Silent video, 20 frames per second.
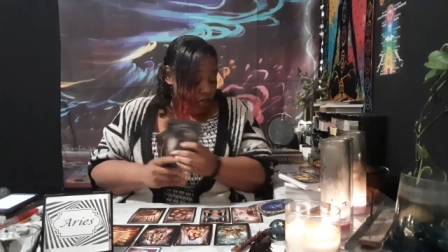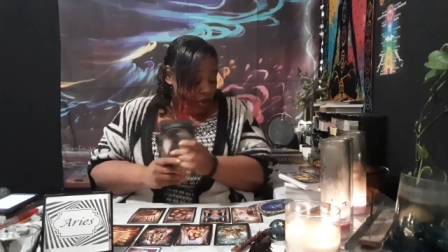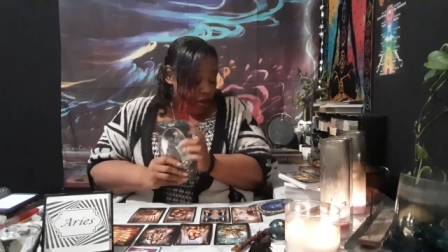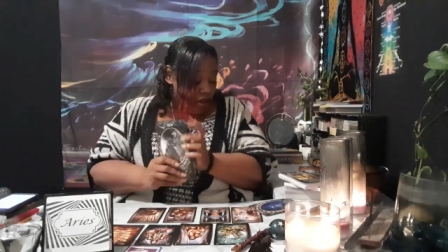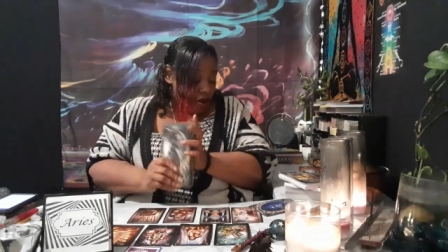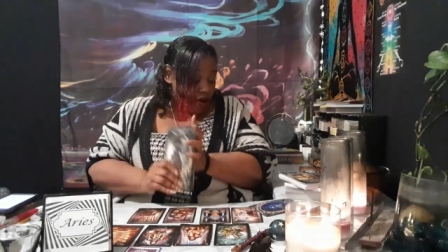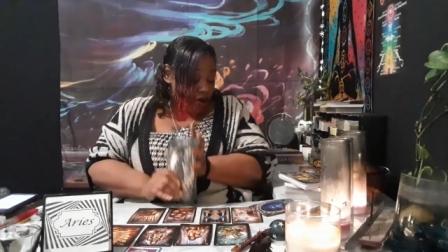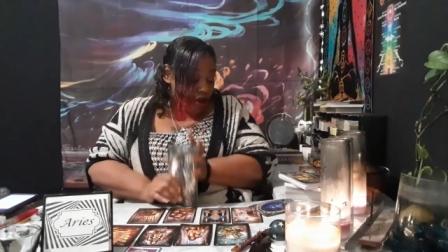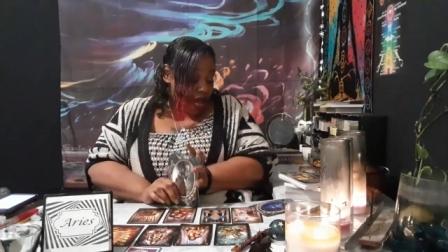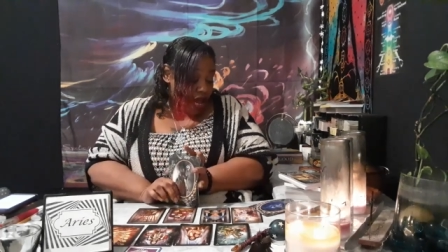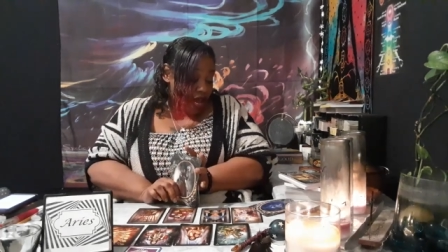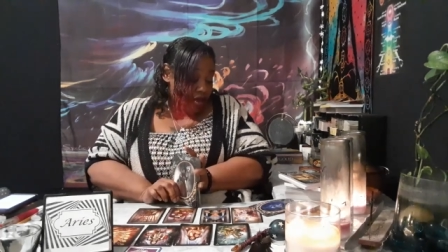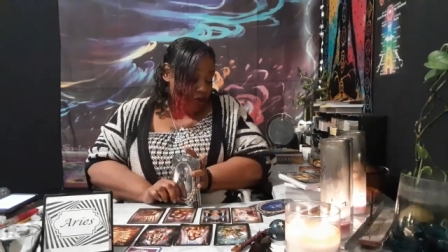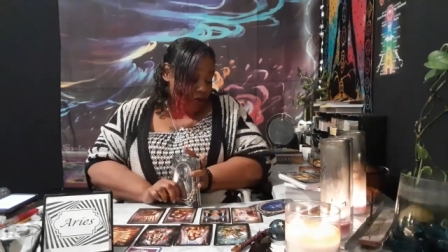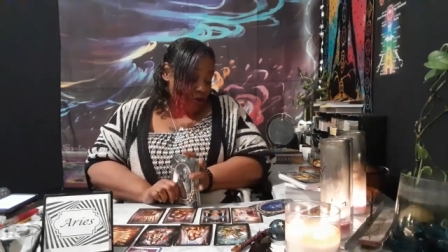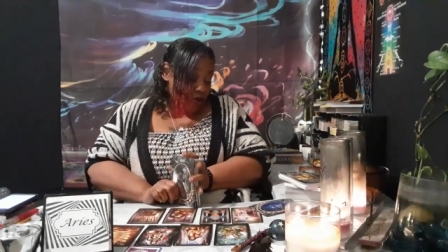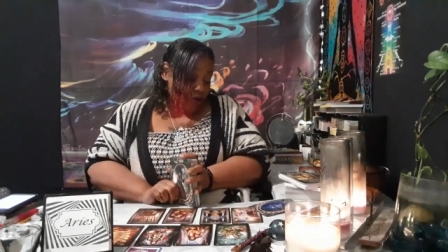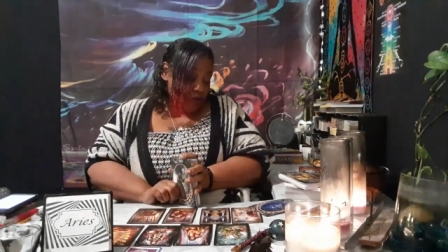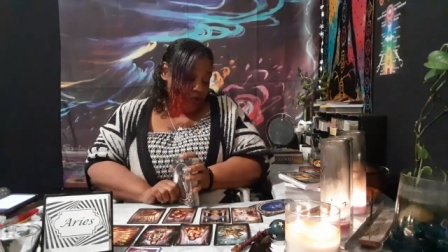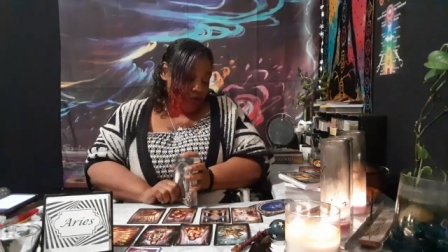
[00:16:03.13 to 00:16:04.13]
All right.
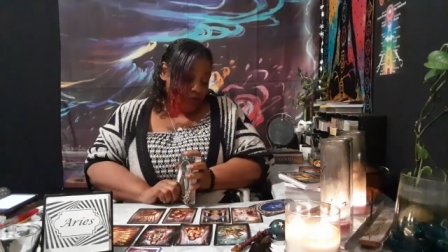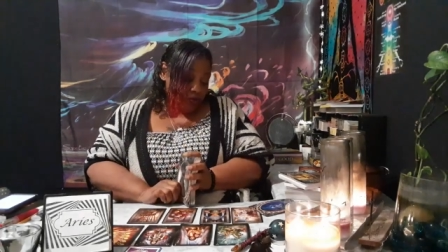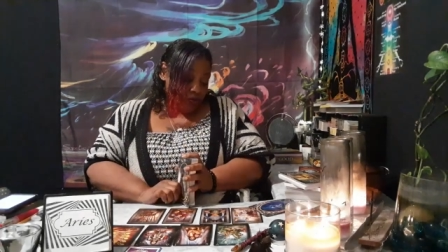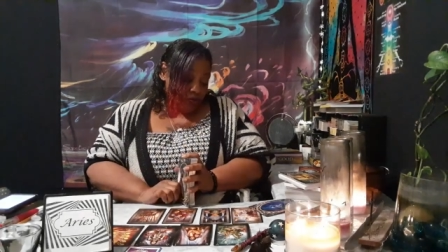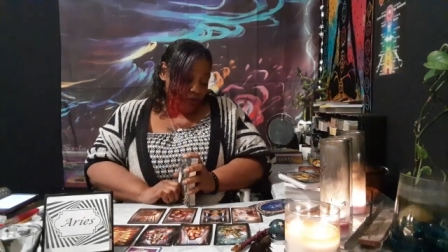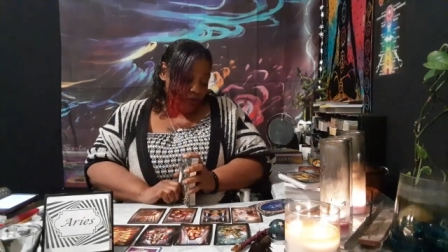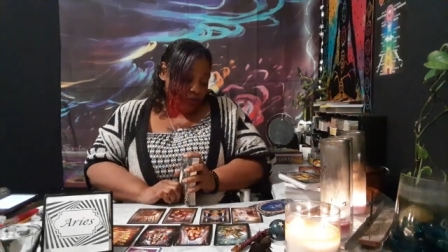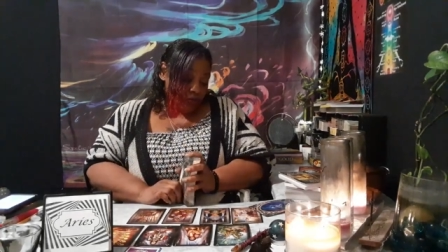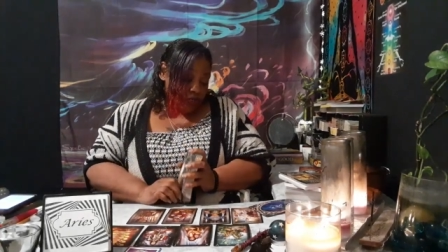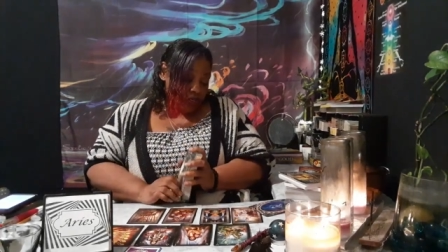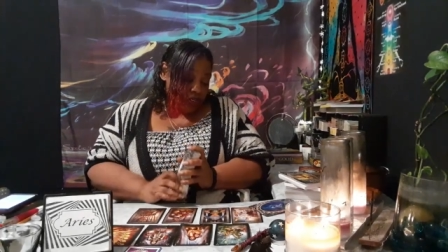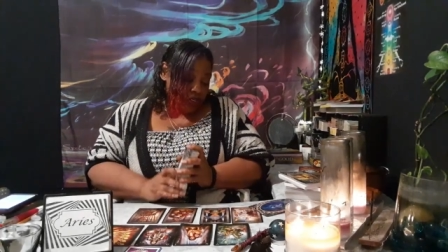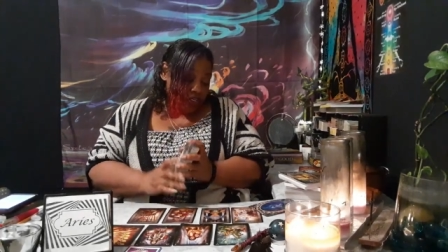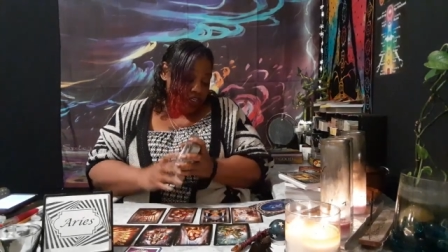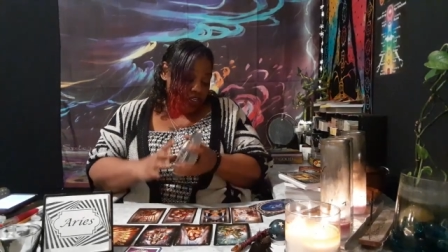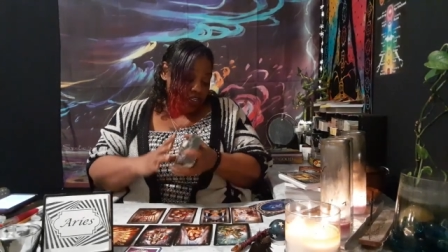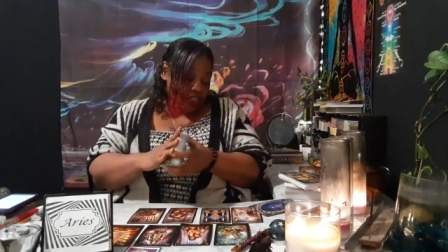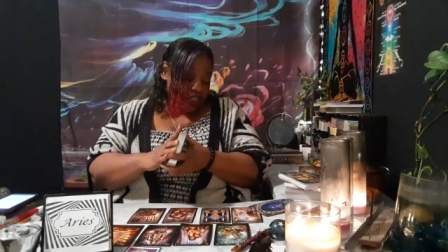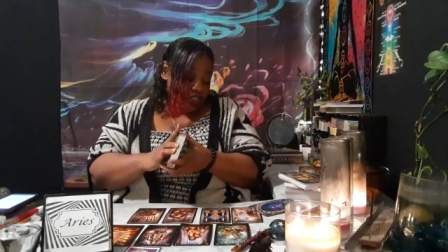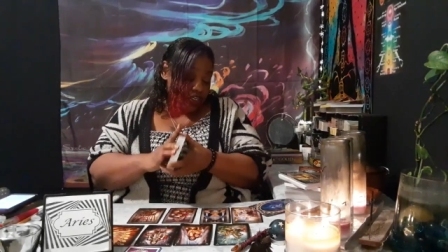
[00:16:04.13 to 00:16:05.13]
Oh,
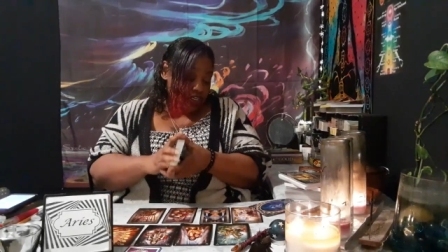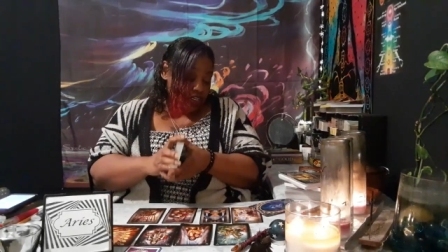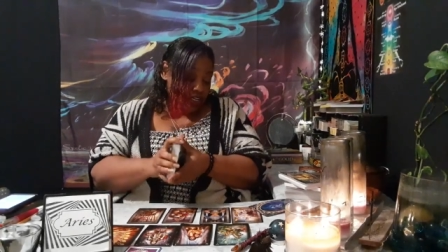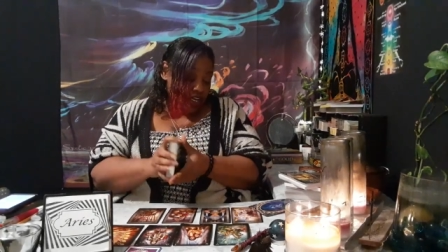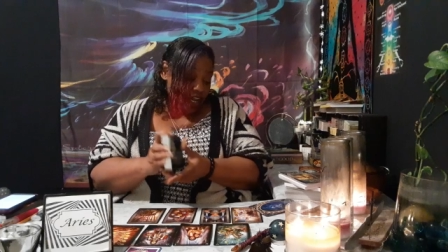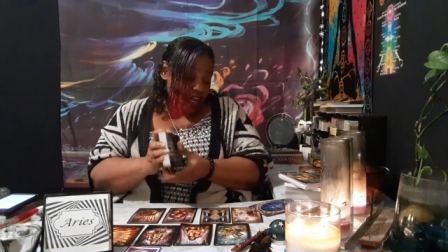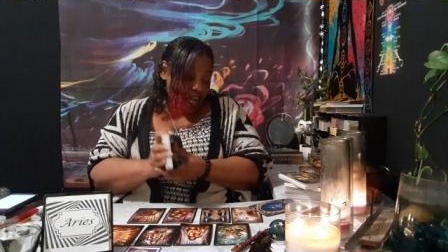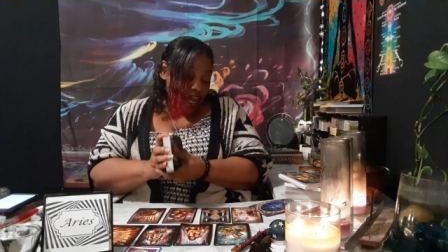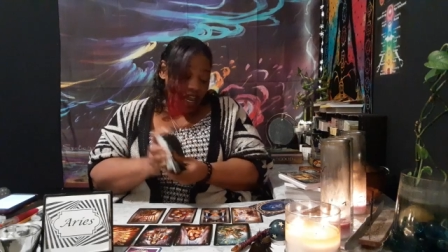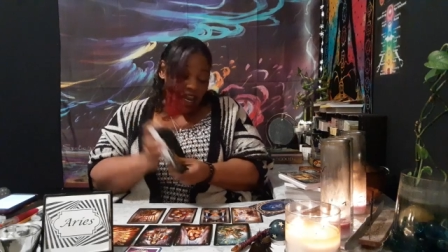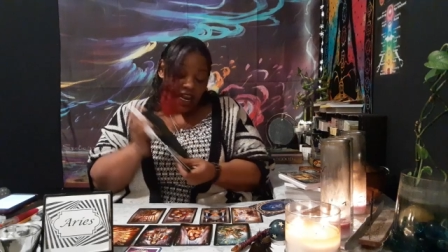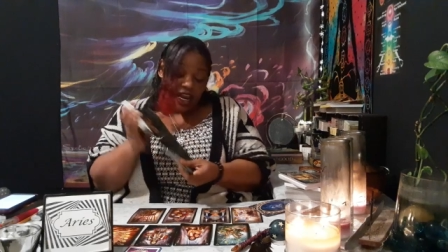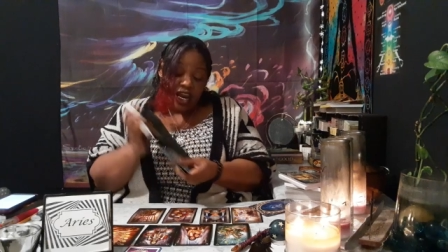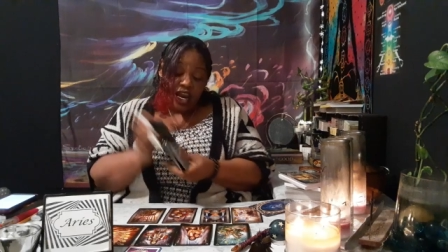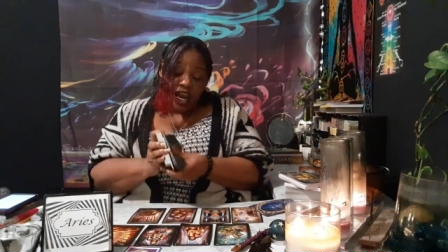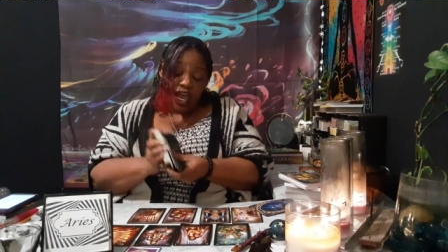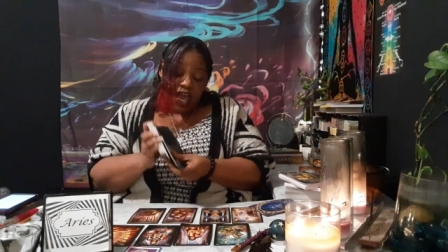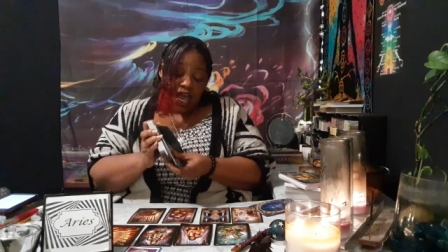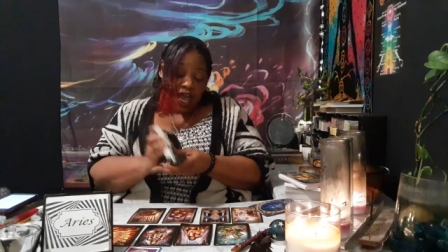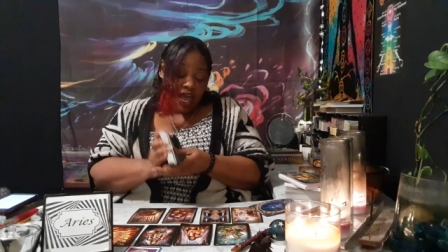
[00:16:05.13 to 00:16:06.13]

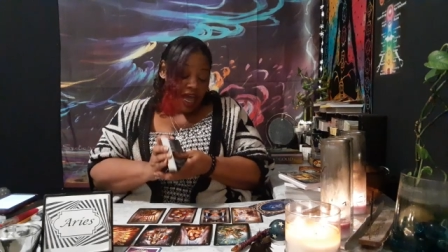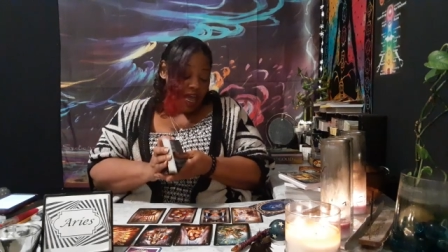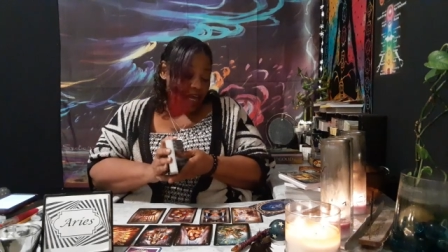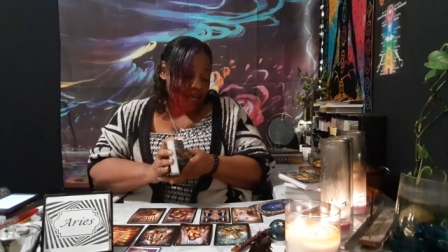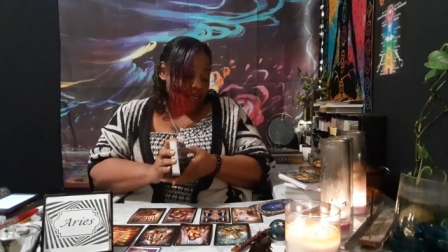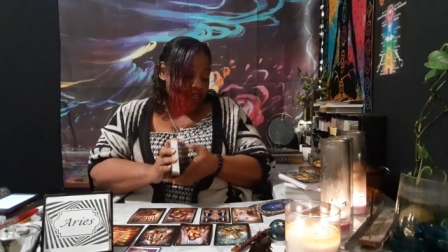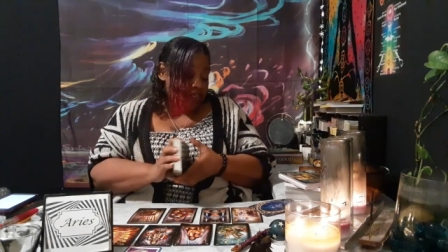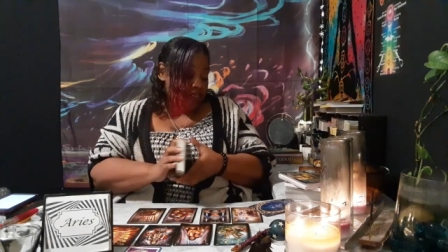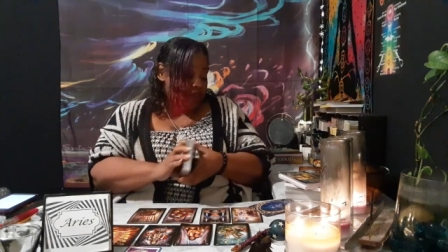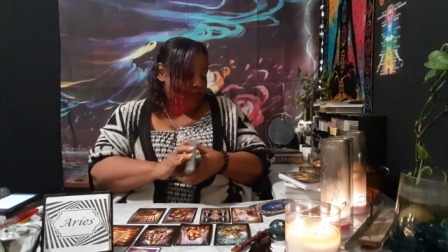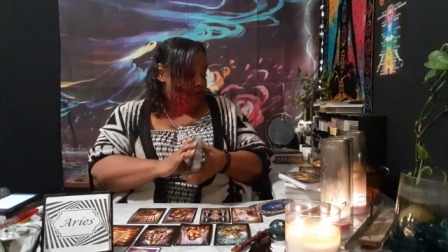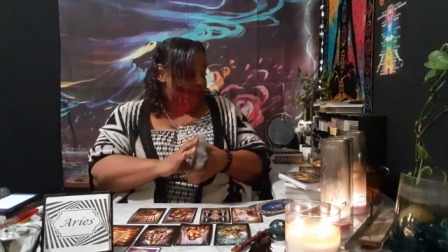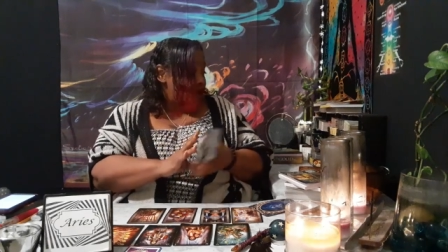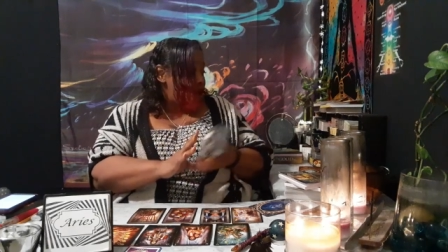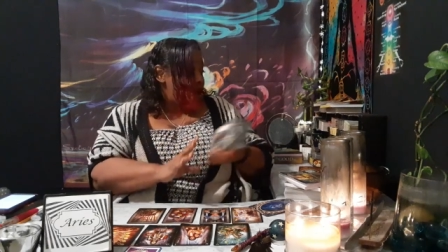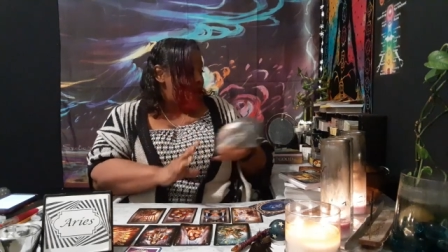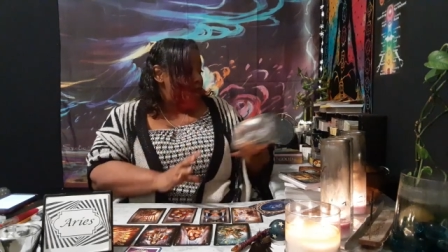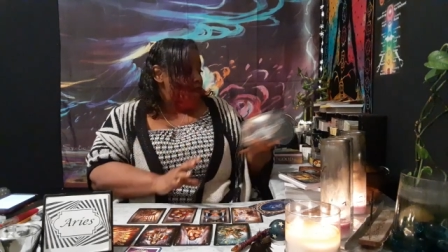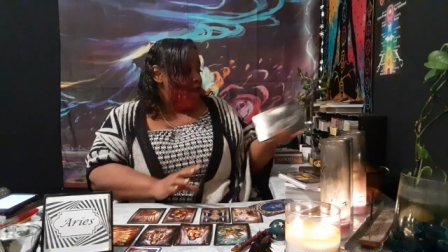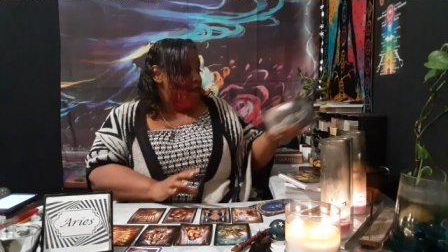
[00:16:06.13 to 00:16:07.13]
Sheena
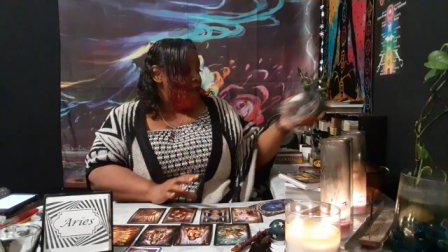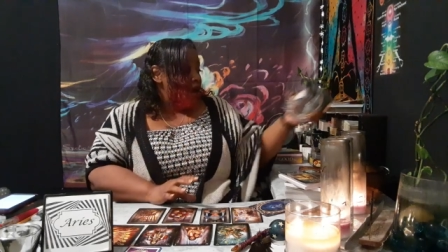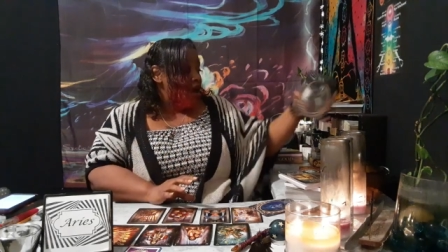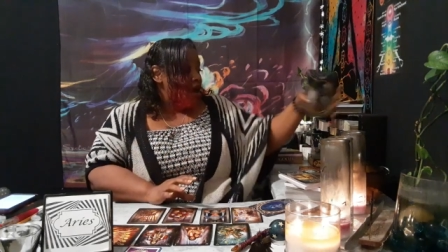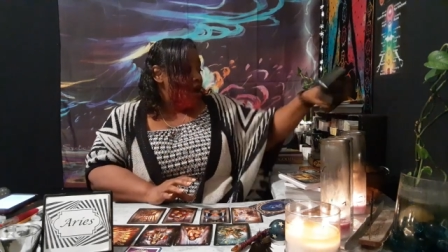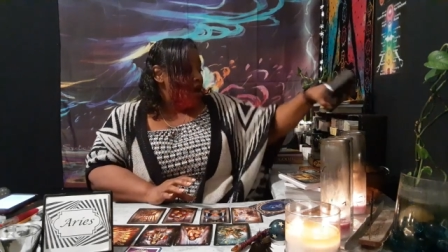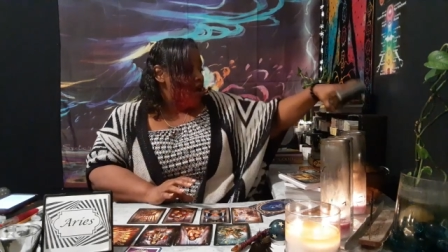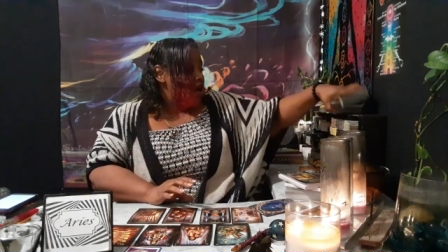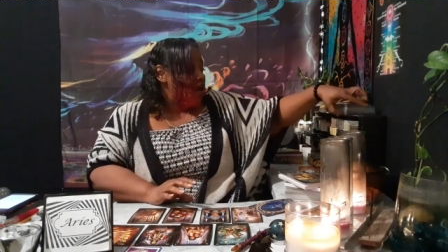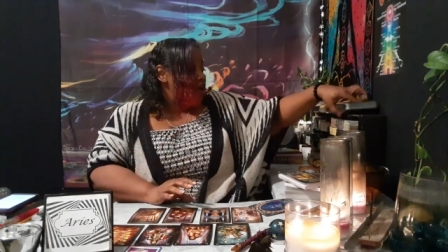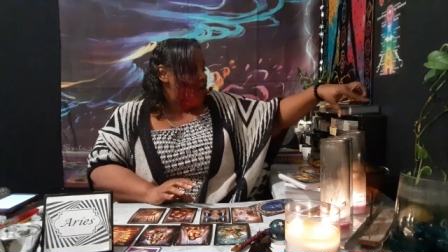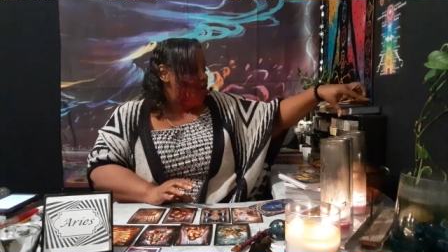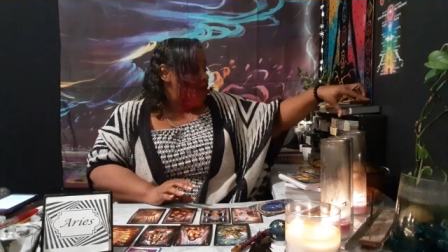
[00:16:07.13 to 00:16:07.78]
drama.